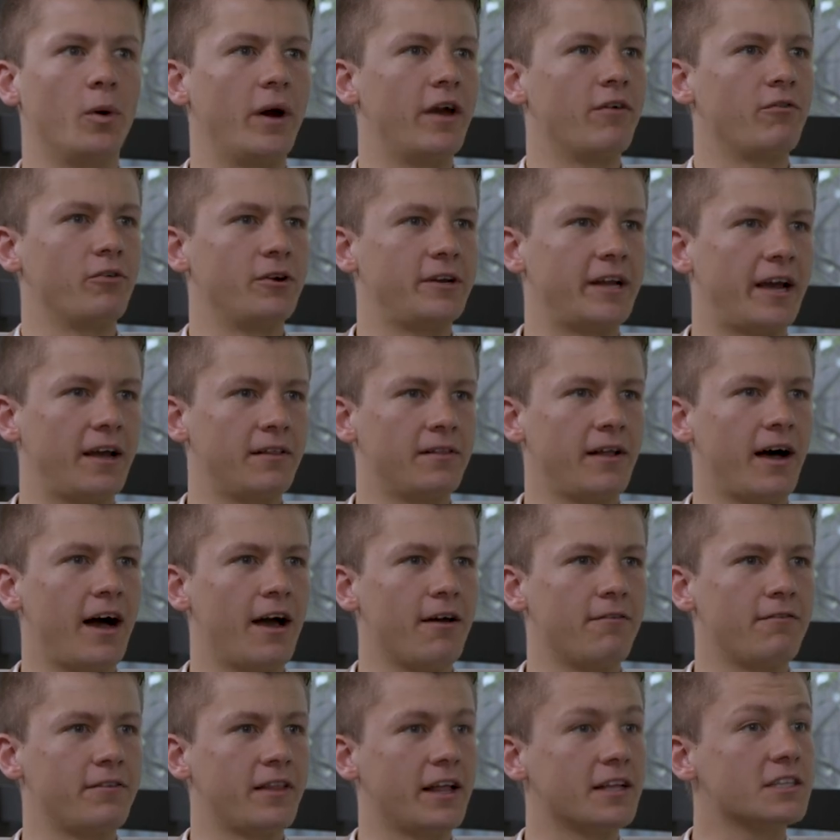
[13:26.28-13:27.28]
everyday
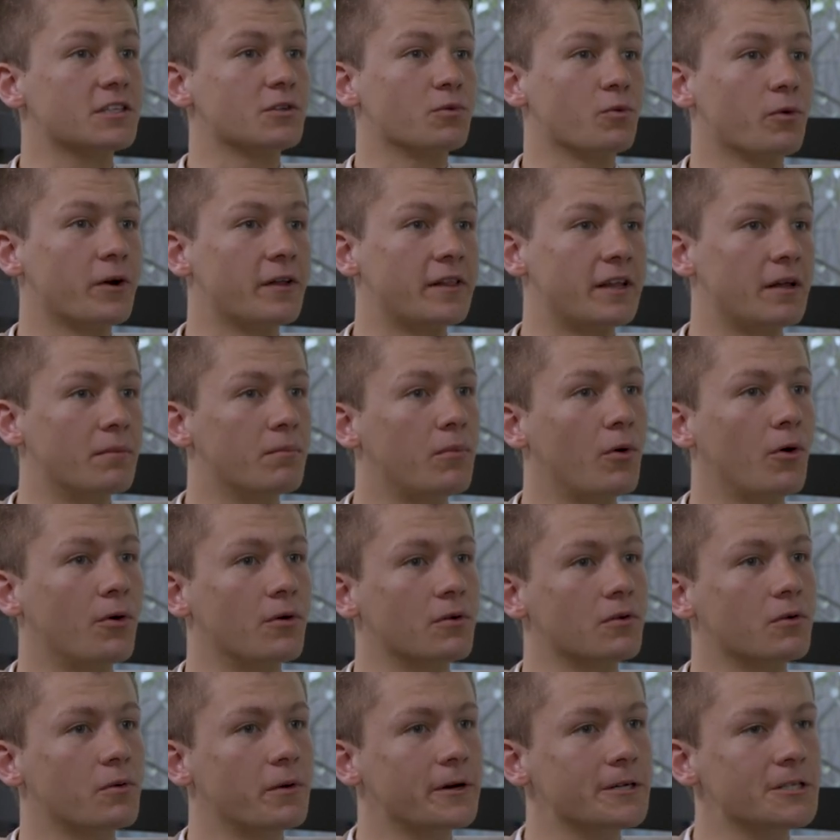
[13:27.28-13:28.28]
life. And that's a really
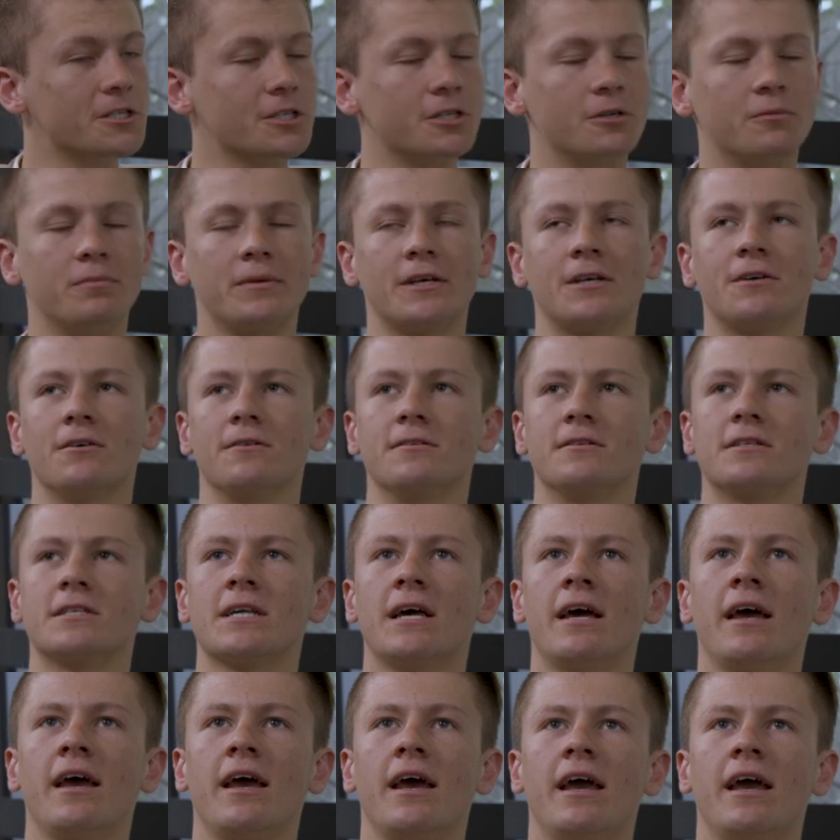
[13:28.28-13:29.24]
important question, because